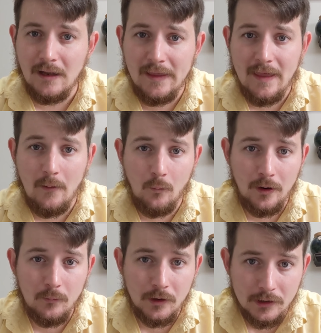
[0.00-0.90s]
And that
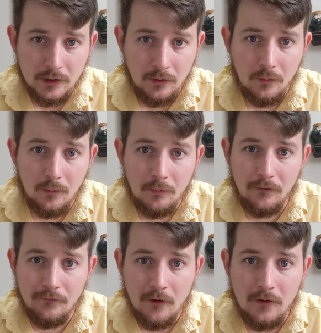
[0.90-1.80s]
when we do, when
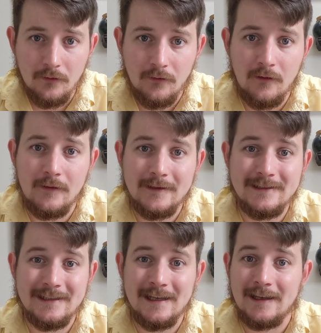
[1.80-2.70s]
we focus on
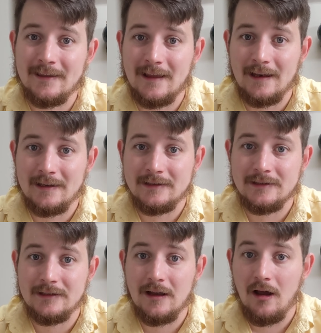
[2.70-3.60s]
this thing that
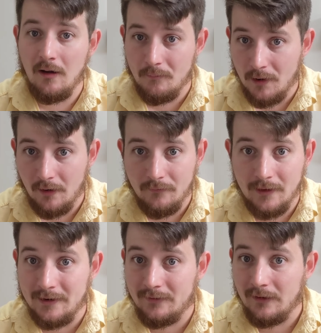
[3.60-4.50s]
is above,
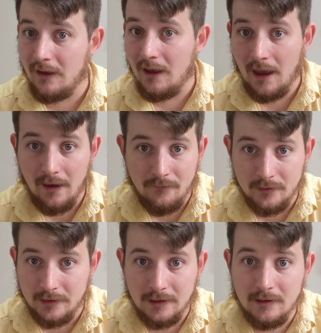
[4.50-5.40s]
that is
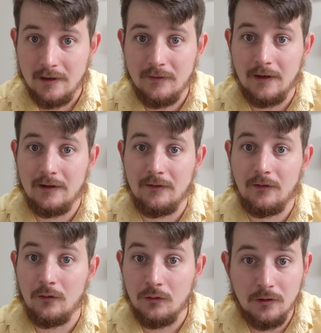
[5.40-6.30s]
heavenly, that
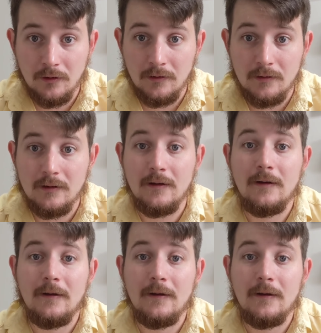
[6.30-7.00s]
is good,